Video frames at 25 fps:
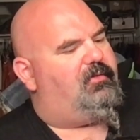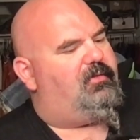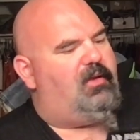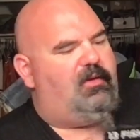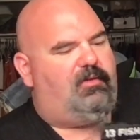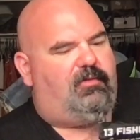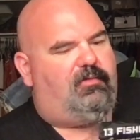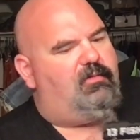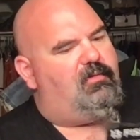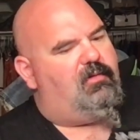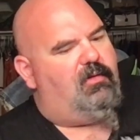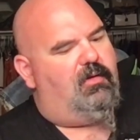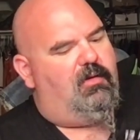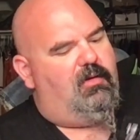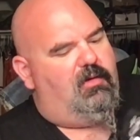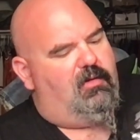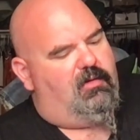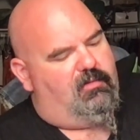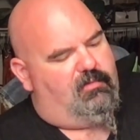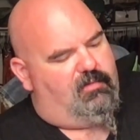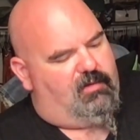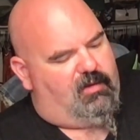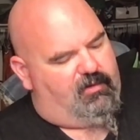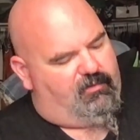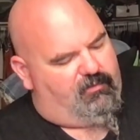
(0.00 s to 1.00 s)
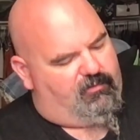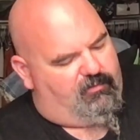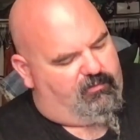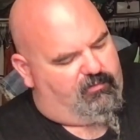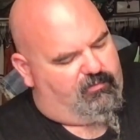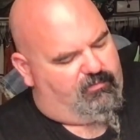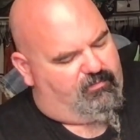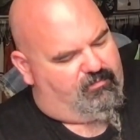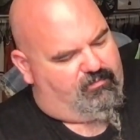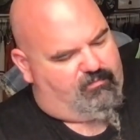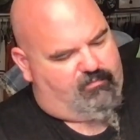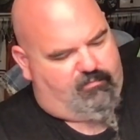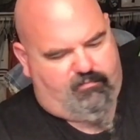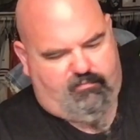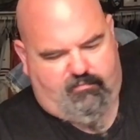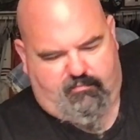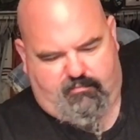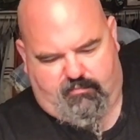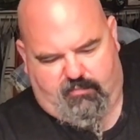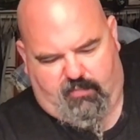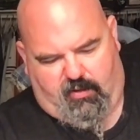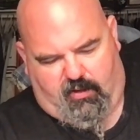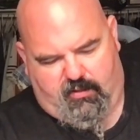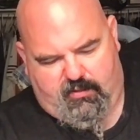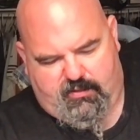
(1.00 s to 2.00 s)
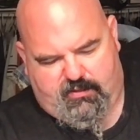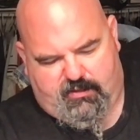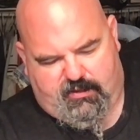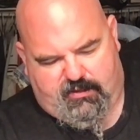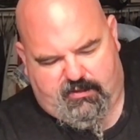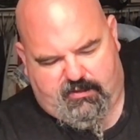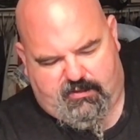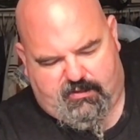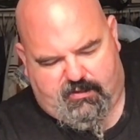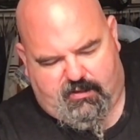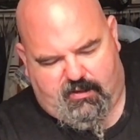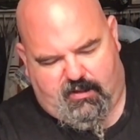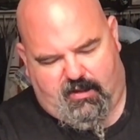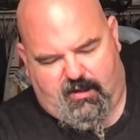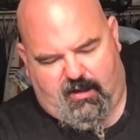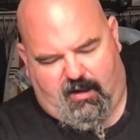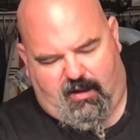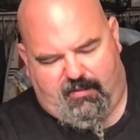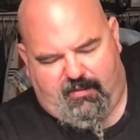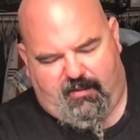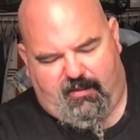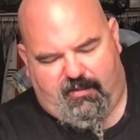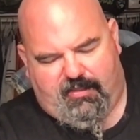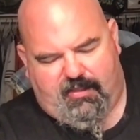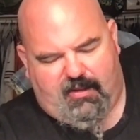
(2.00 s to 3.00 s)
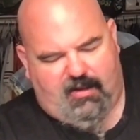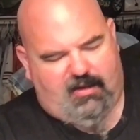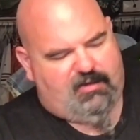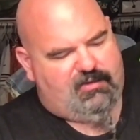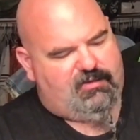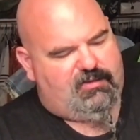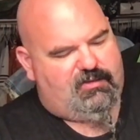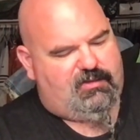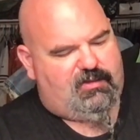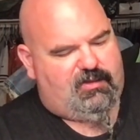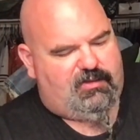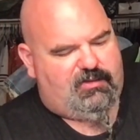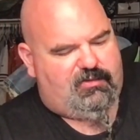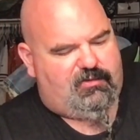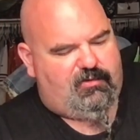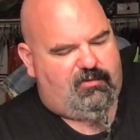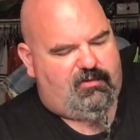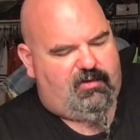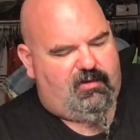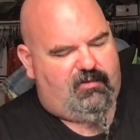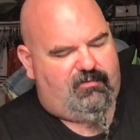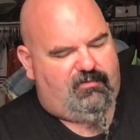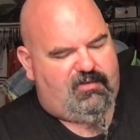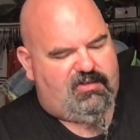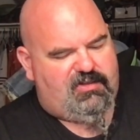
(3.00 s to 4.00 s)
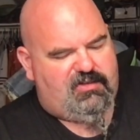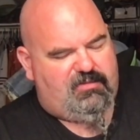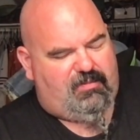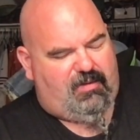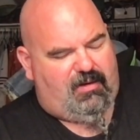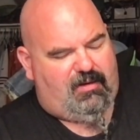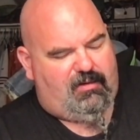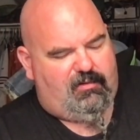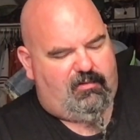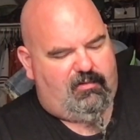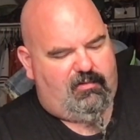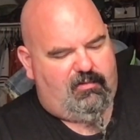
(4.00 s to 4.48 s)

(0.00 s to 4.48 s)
That's oh, it says it's on the thing. It says 13 fishing bait.